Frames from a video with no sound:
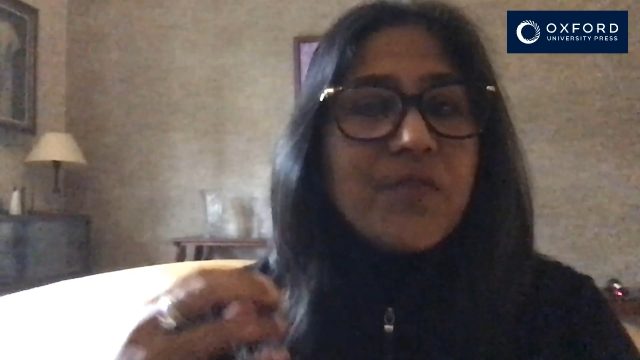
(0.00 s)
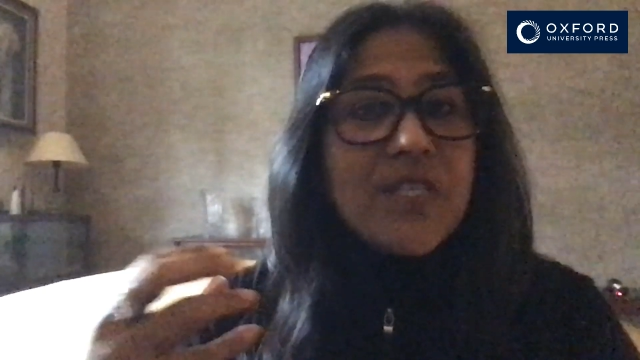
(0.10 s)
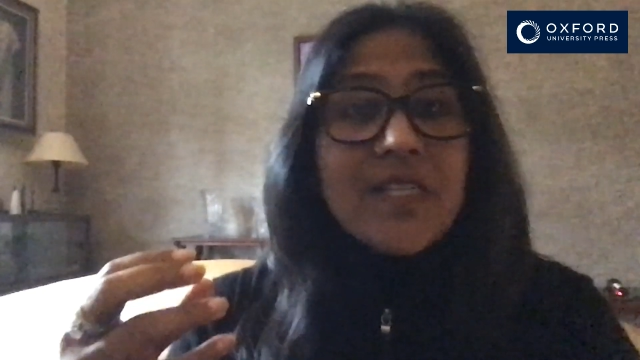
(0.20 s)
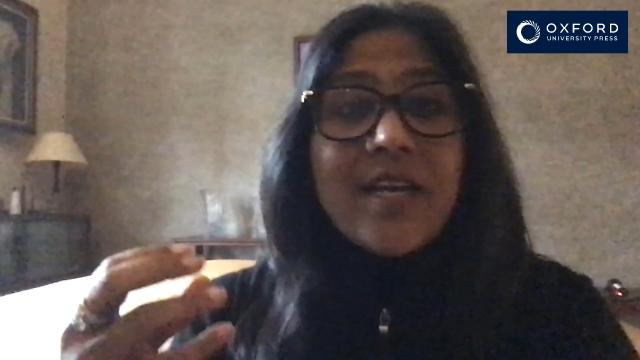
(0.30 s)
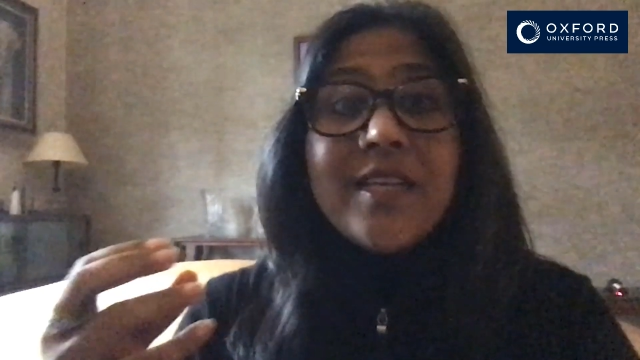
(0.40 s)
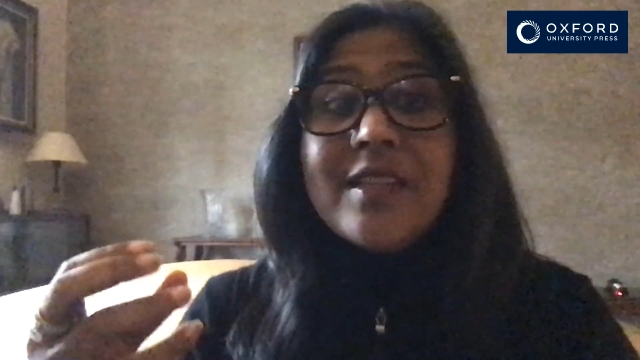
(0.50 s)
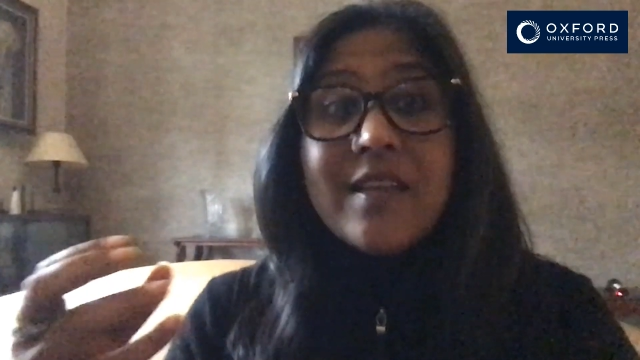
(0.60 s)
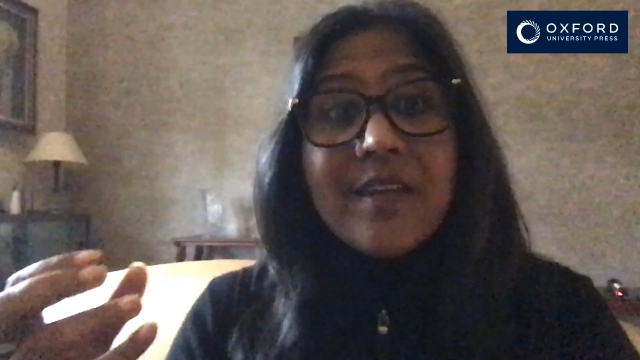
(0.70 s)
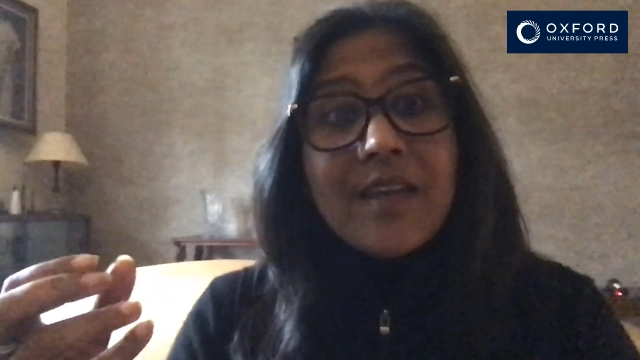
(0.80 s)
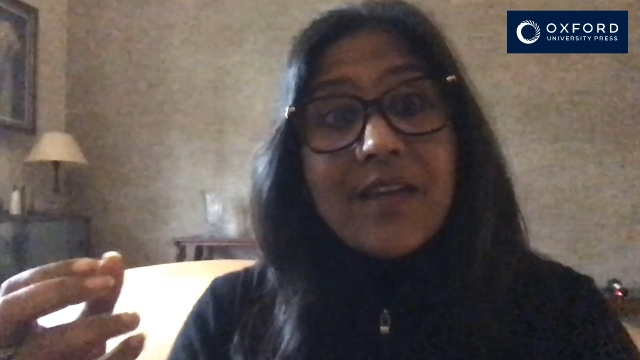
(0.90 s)
design
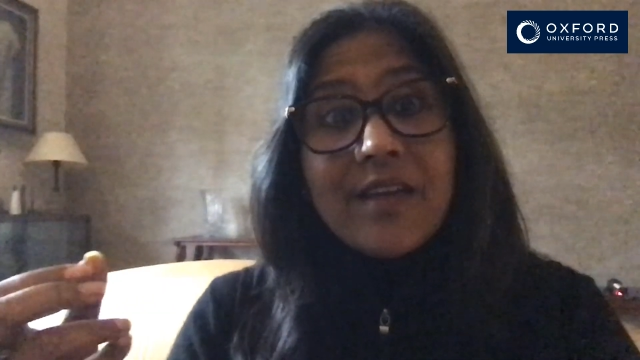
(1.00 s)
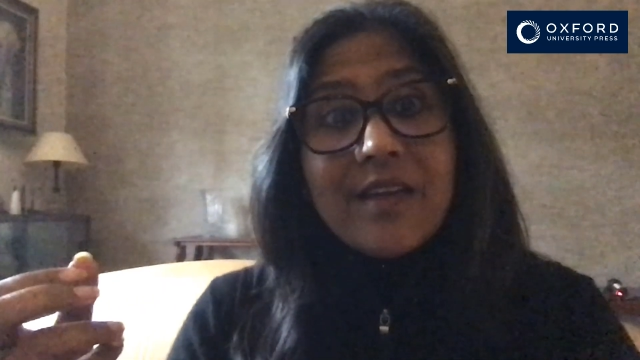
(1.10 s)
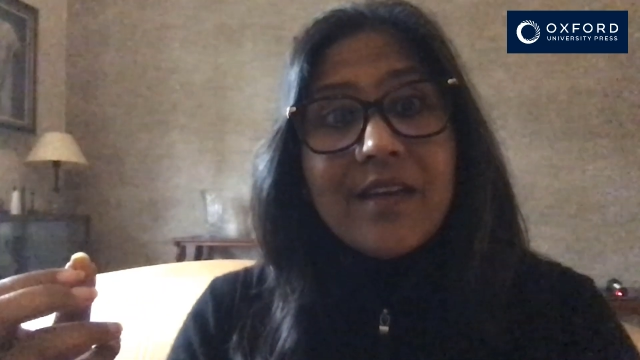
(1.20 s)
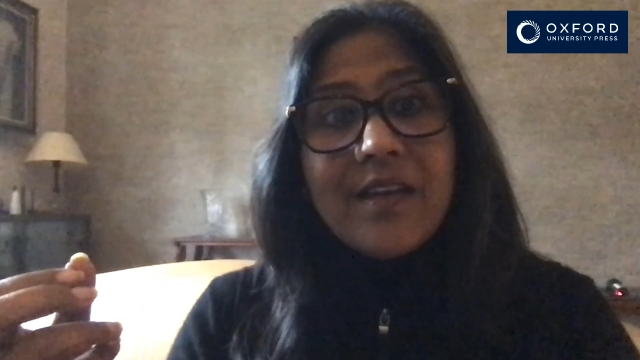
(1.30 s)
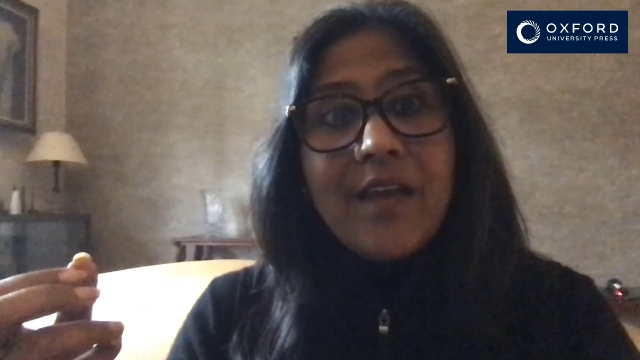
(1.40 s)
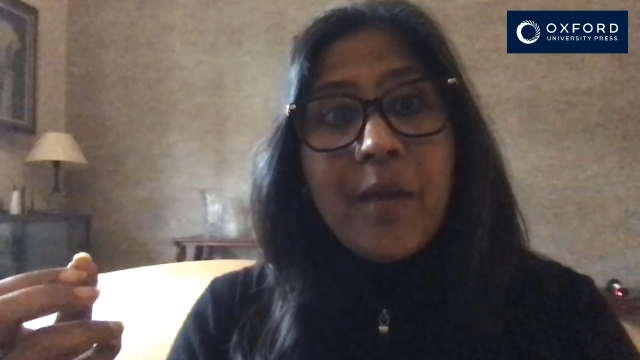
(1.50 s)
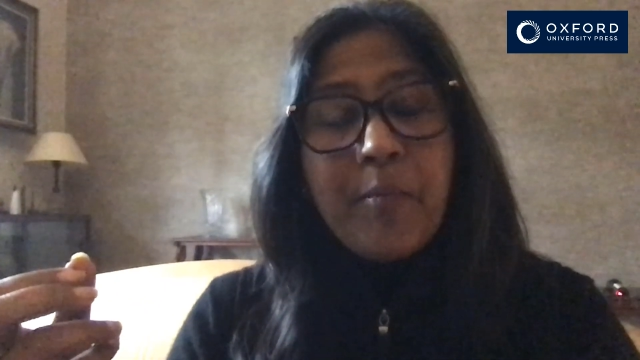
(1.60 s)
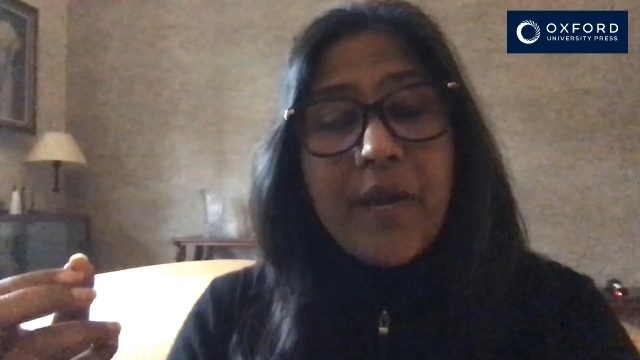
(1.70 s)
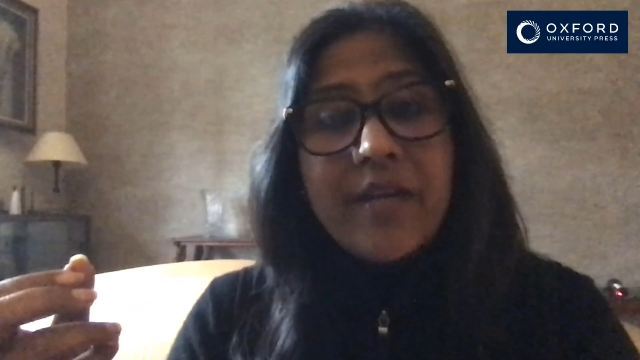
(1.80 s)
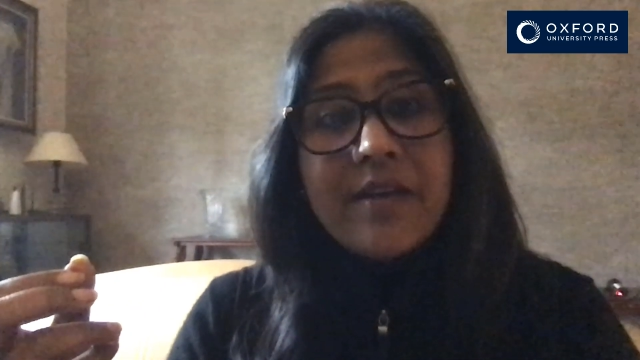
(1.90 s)
thinking
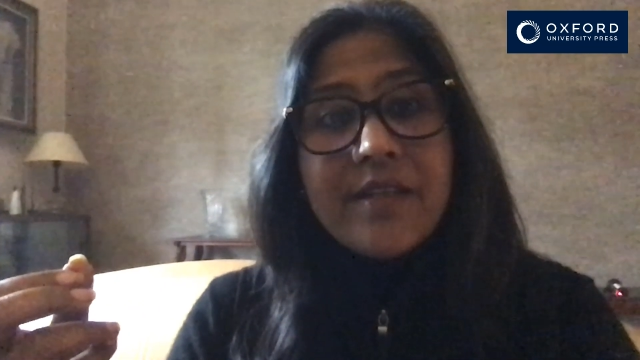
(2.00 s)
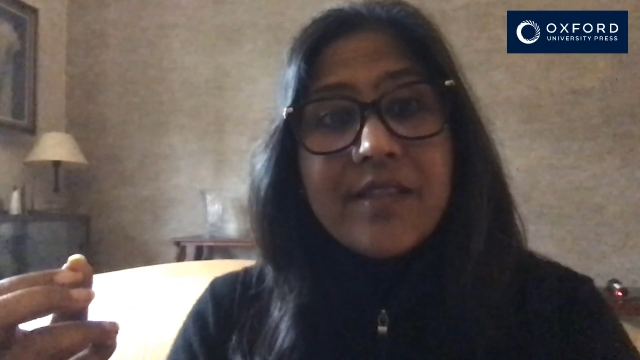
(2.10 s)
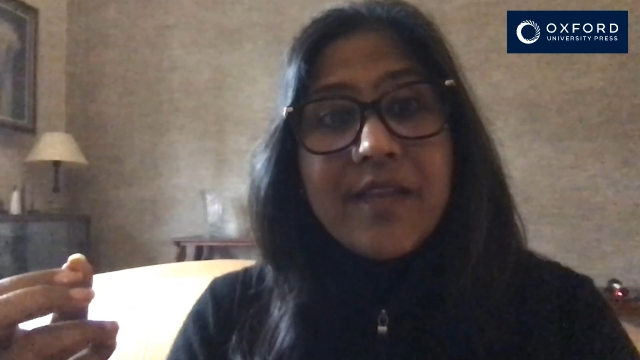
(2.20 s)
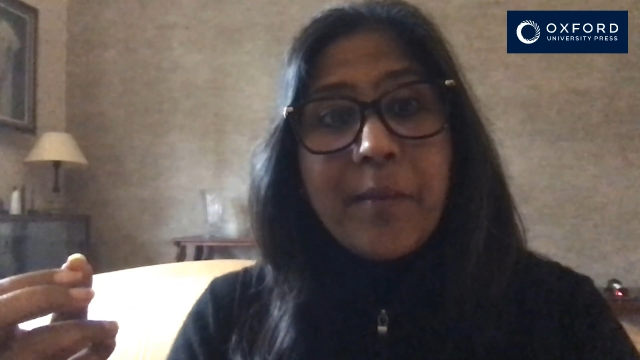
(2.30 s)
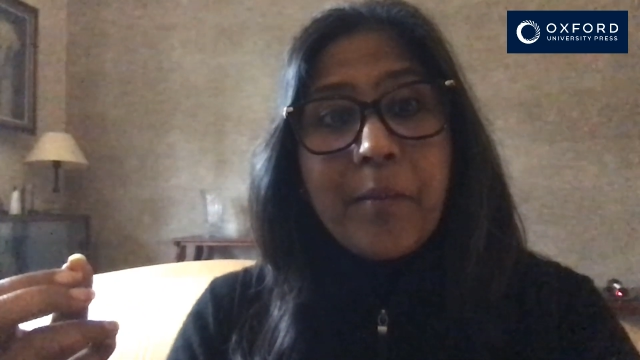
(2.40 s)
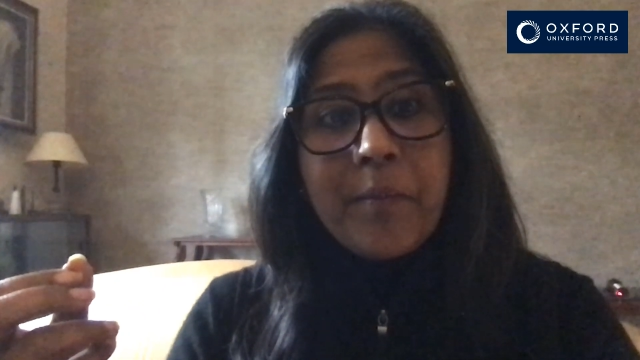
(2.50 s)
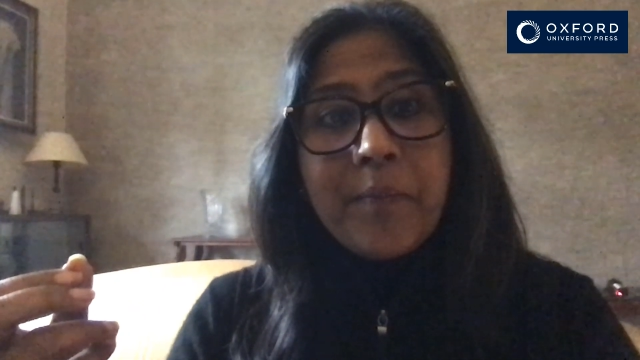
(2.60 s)
embedded in them.